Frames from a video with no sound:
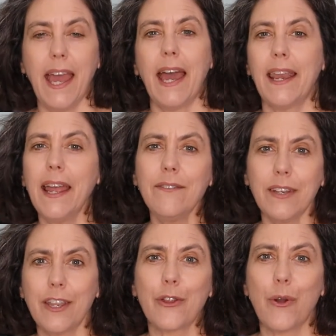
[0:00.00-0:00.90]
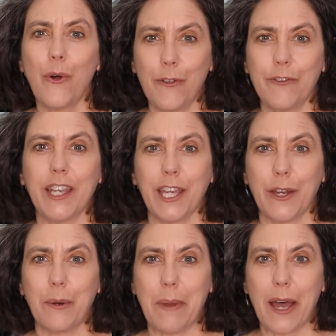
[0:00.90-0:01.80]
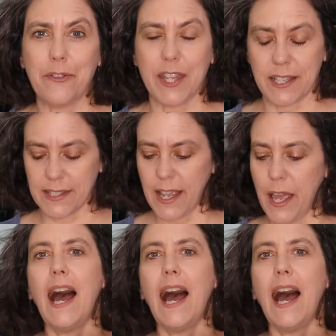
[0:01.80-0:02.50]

And I have another whole video about this.